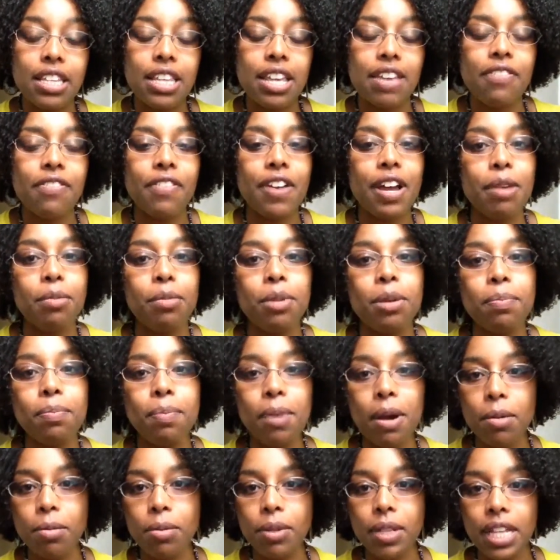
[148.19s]
They find me
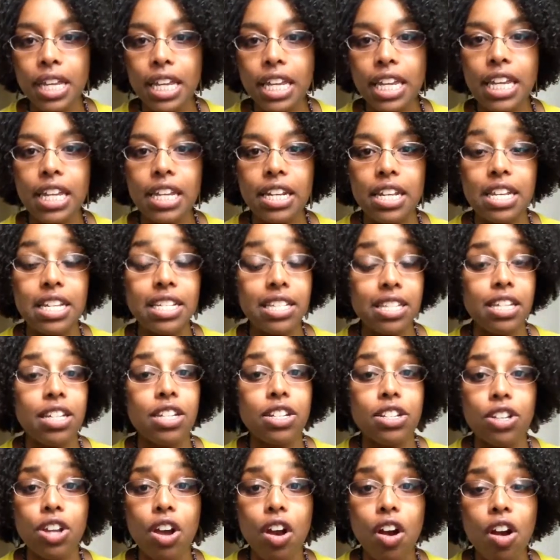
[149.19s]
bubbly and easy
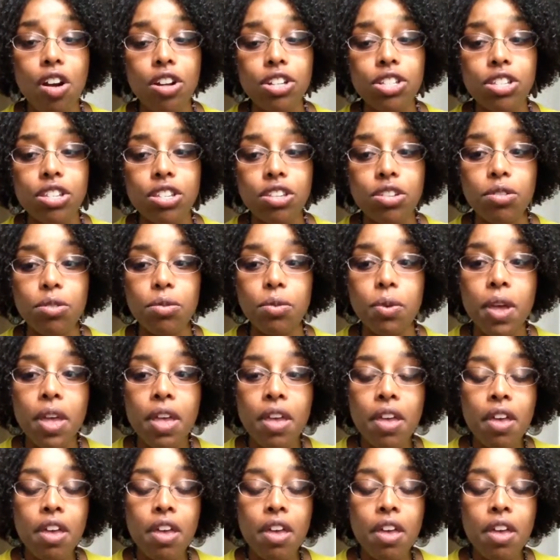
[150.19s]
to talk to.